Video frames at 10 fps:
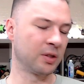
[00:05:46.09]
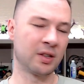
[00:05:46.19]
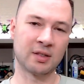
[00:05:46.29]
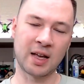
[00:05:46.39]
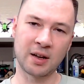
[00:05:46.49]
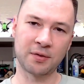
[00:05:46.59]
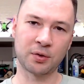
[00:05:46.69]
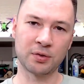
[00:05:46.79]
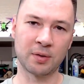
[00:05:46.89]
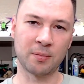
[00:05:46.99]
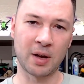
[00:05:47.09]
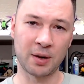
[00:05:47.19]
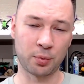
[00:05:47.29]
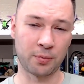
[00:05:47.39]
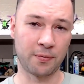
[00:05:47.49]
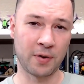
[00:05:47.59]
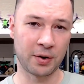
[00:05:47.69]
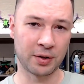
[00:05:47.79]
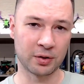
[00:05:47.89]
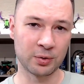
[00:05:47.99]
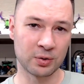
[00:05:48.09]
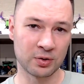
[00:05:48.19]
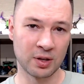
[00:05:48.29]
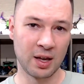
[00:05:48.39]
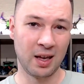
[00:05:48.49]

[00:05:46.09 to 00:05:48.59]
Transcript: The standoff screws on mine were very loose,